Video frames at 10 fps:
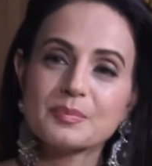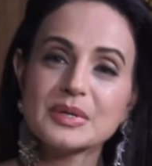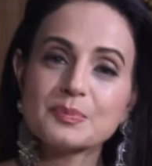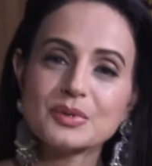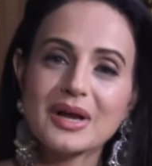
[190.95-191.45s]

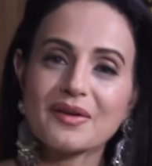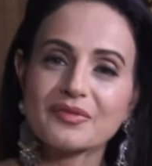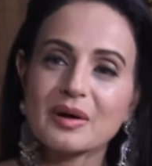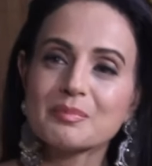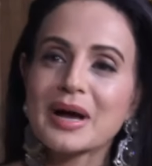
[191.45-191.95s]
people
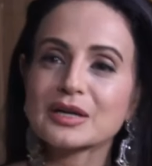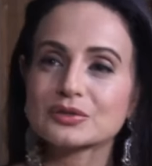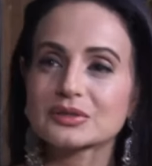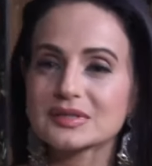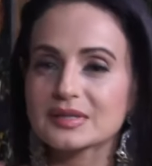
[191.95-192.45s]
have come back
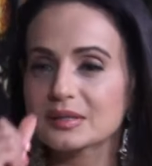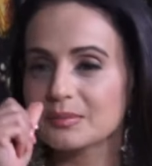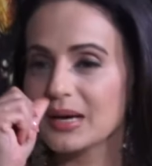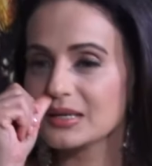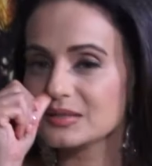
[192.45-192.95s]
to the
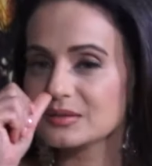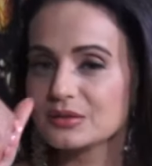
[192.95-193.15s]
cinemas